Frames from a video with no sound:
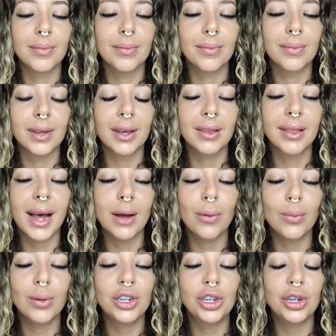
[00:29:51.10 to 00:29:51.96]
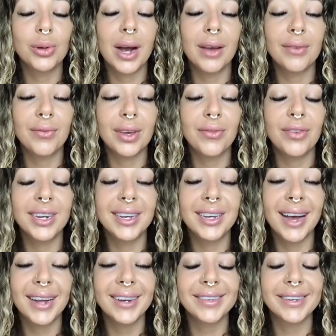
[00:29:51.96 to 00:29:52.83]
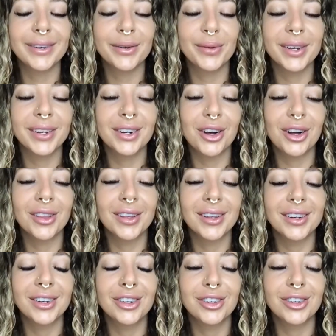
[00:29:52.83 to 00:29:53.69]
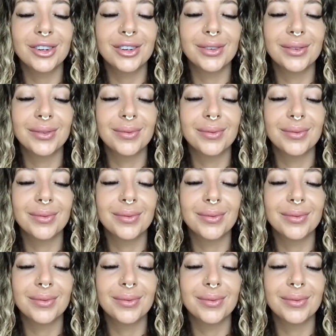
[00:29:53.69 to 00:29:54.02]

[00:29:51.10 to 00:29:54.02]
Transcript: that which you have even yet to acknowledge.